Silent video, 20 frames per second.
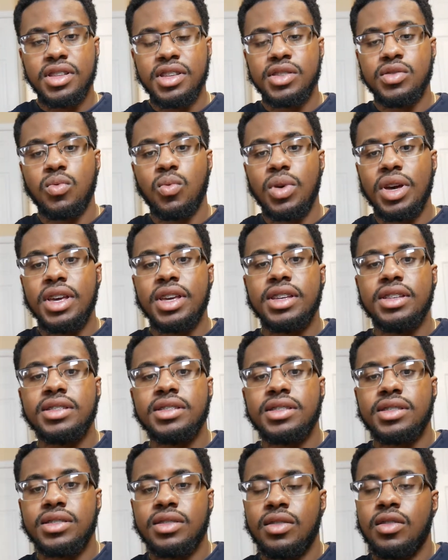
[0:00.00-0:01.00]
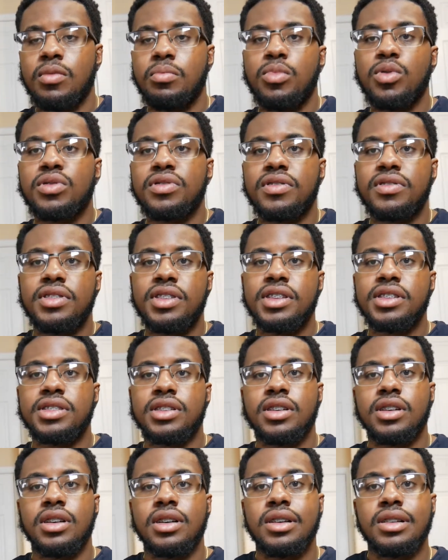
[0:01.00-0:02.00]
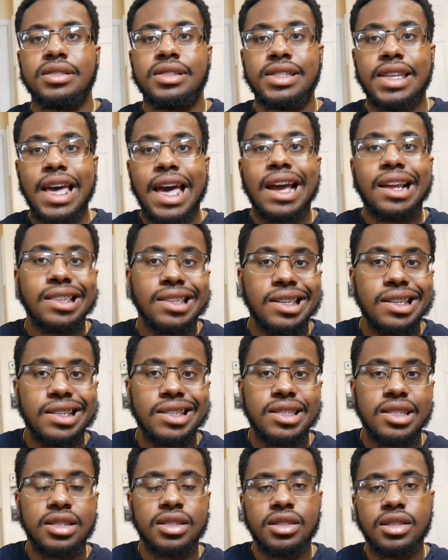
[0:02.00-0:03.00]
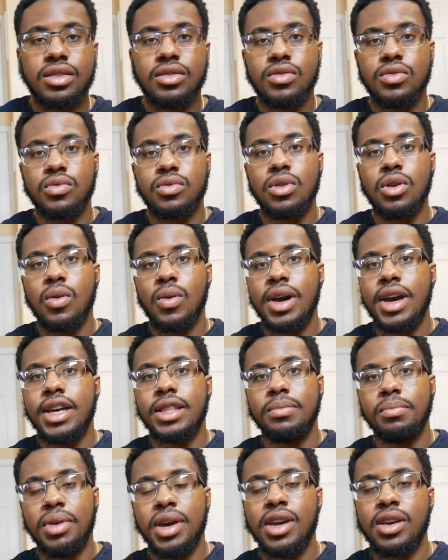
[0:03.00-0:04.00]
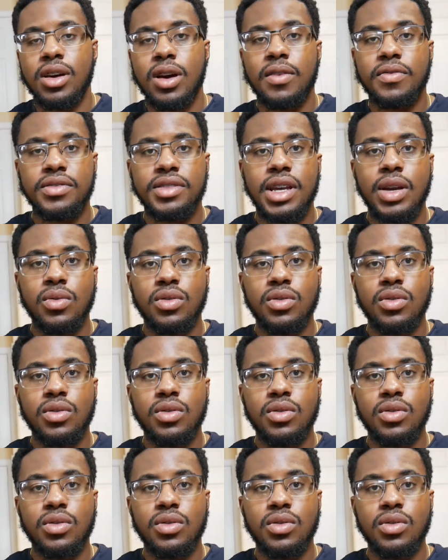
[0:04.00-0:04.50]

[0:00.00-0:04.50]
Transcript: ways, or both of these tactics to go ahead and pay off debt.